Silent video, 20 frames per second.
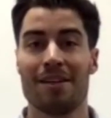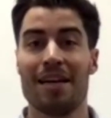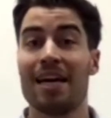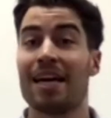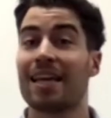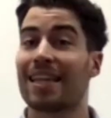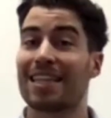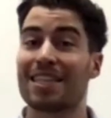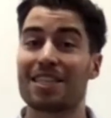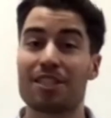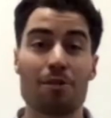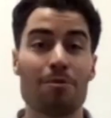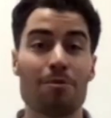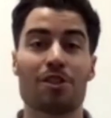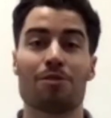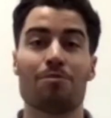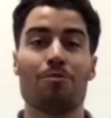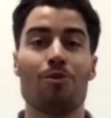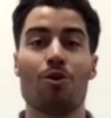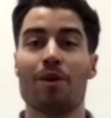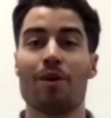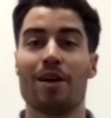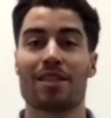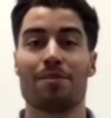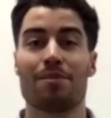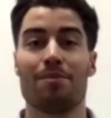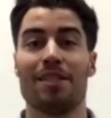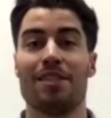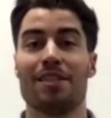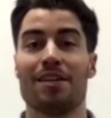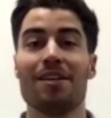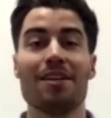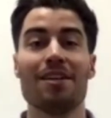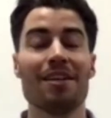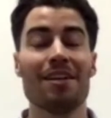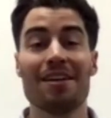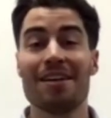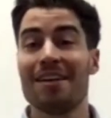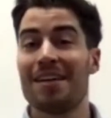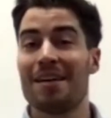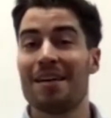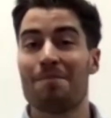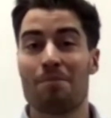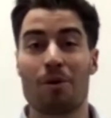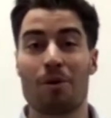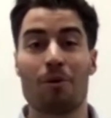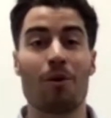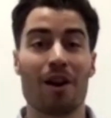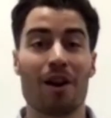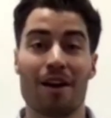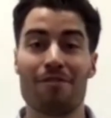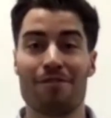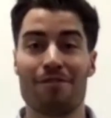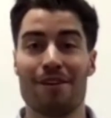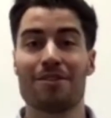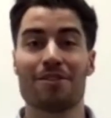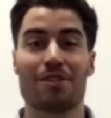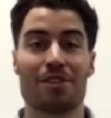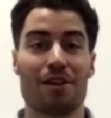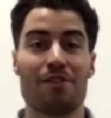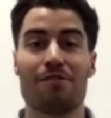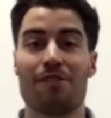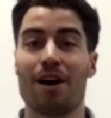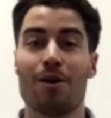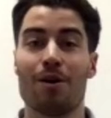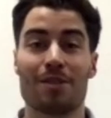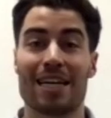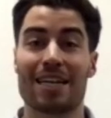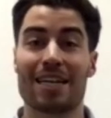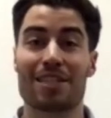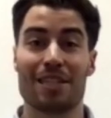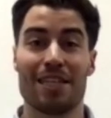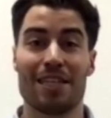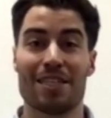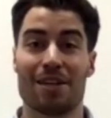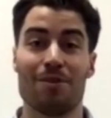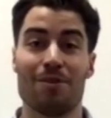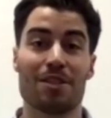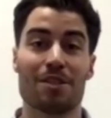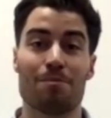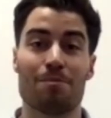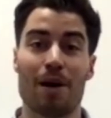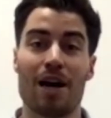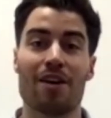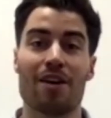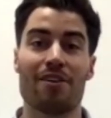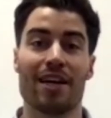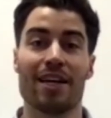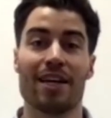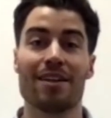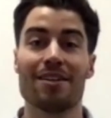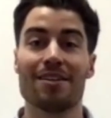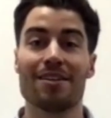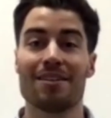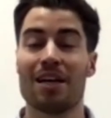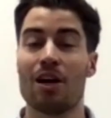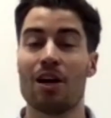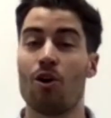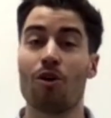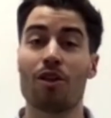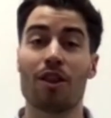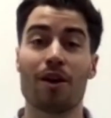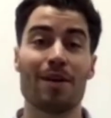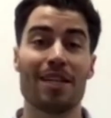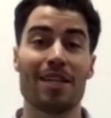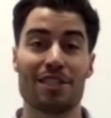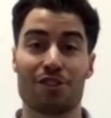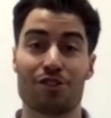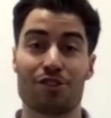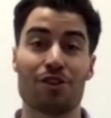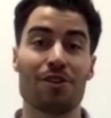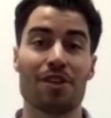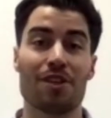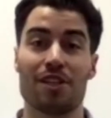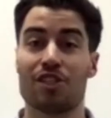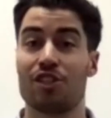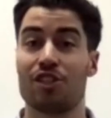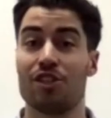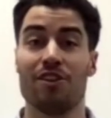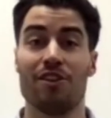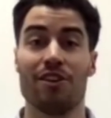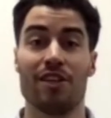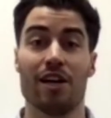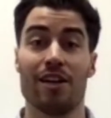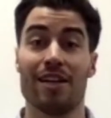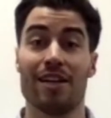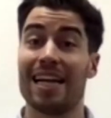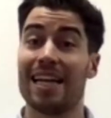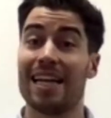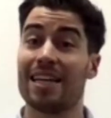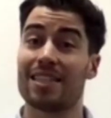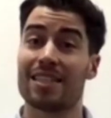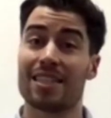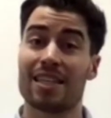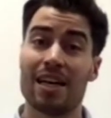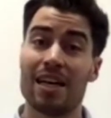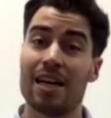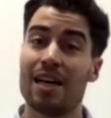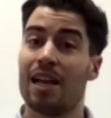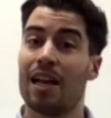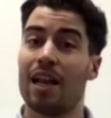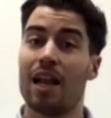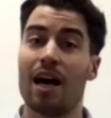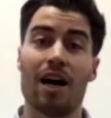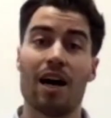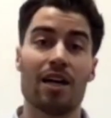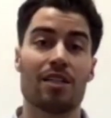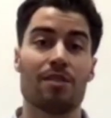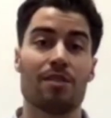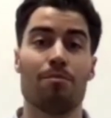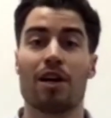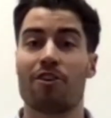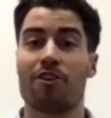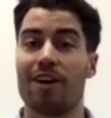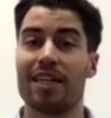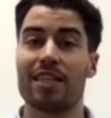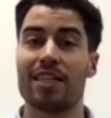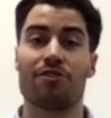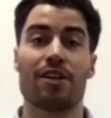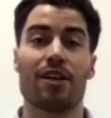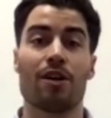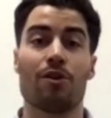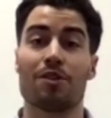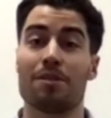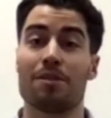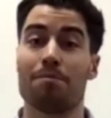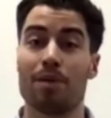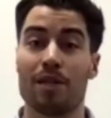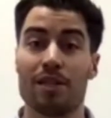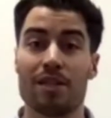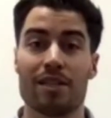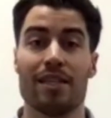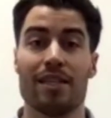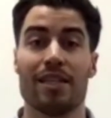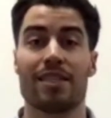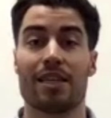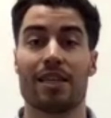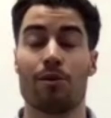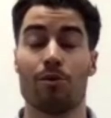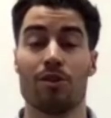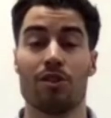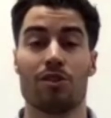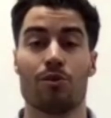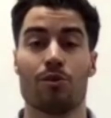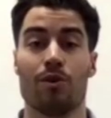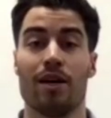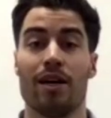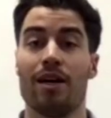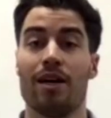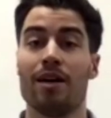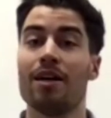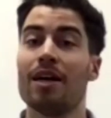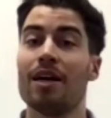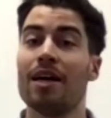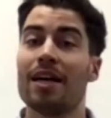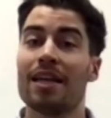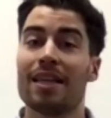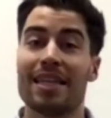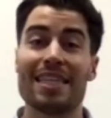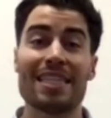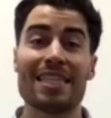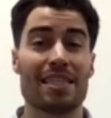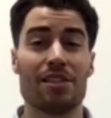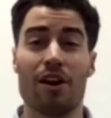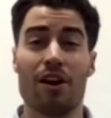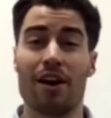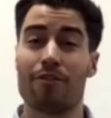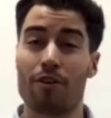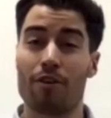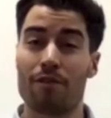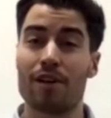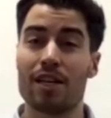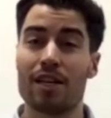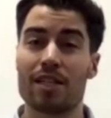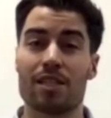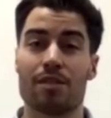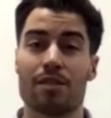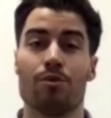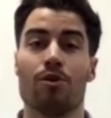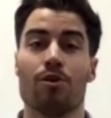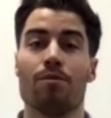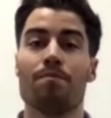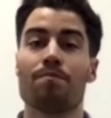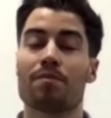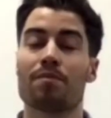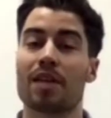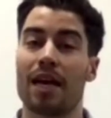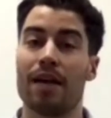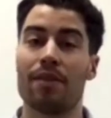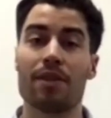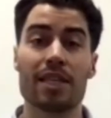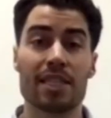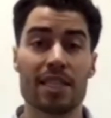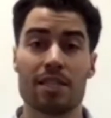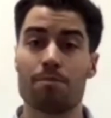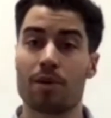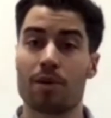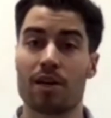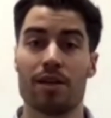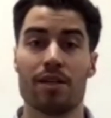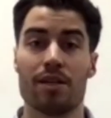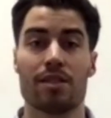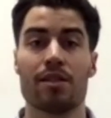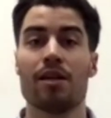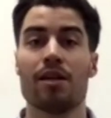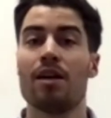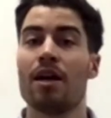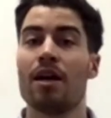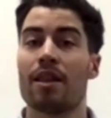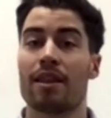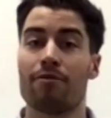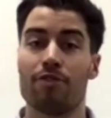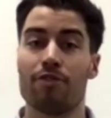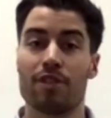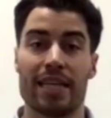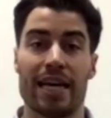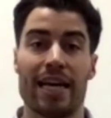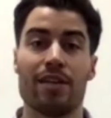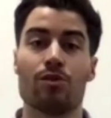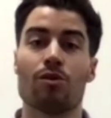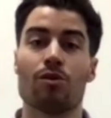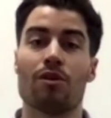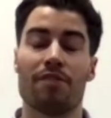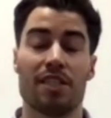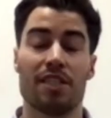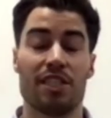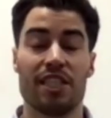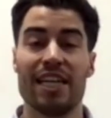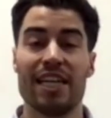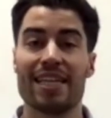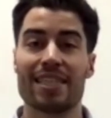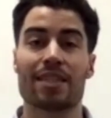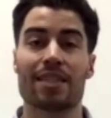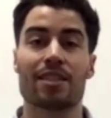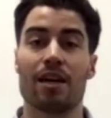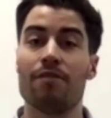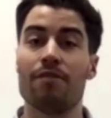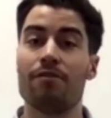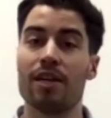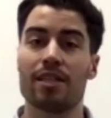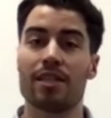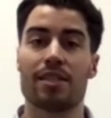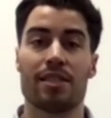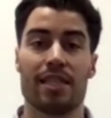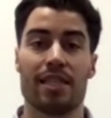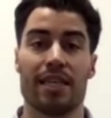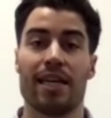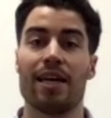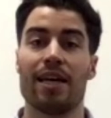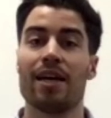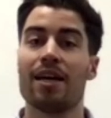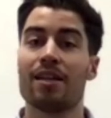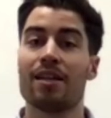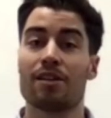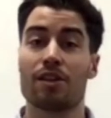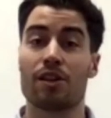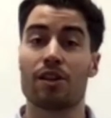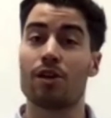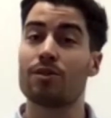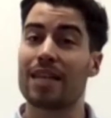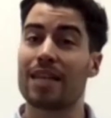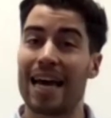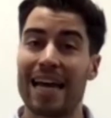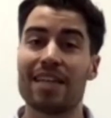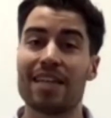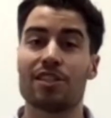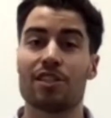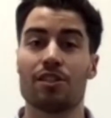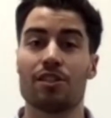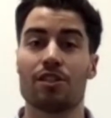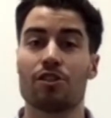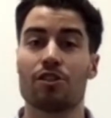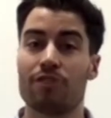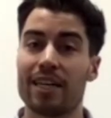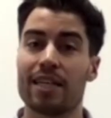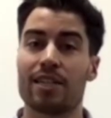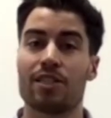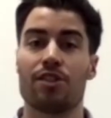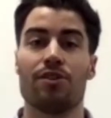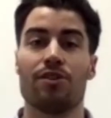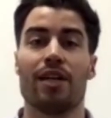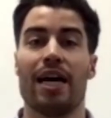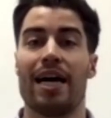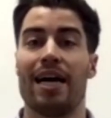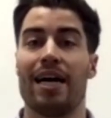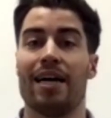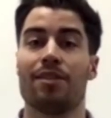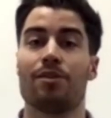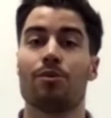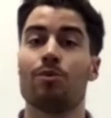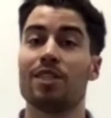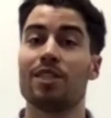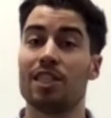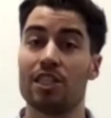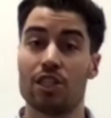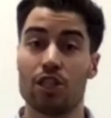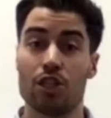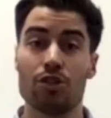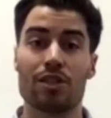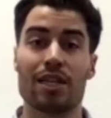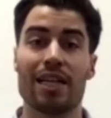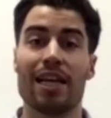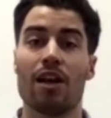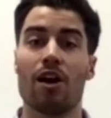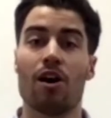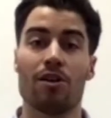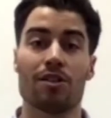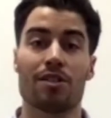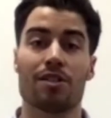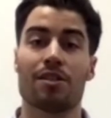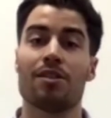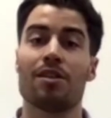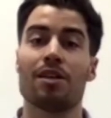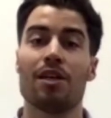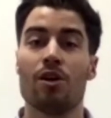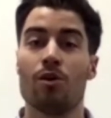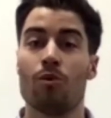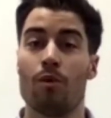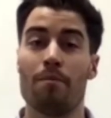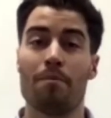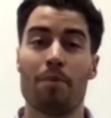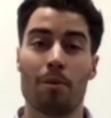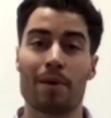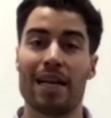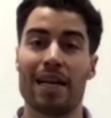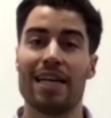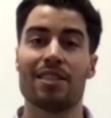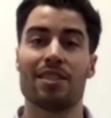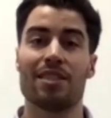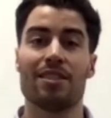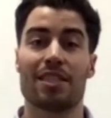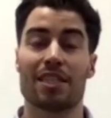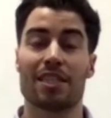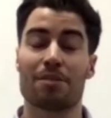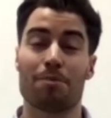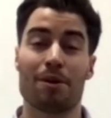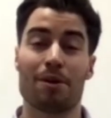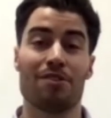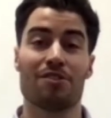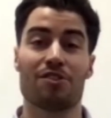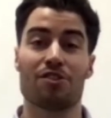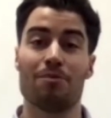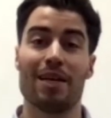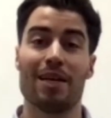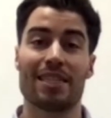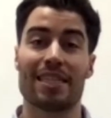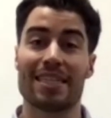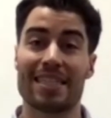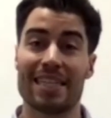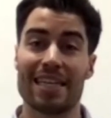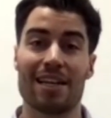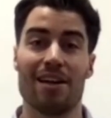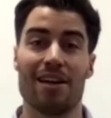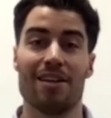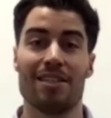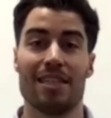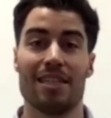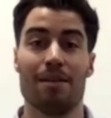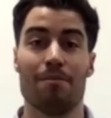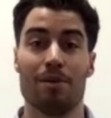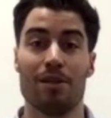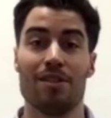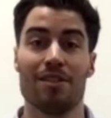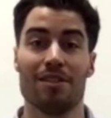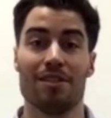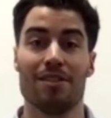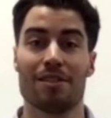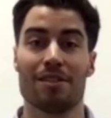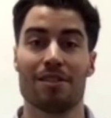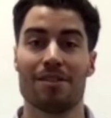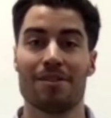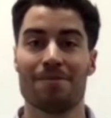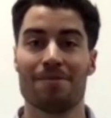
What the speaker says: There's so much more work to be done, but what I've found so far was actually so inspiring. Although it is true that tuna are not nearly as large, migratory, or as abundant as they once were, this is not irreversible. And this is because they've retained all of the genetic diversity that those ancient Greek tuna had, which is usually lost when populations experience dramatic declines in abundance.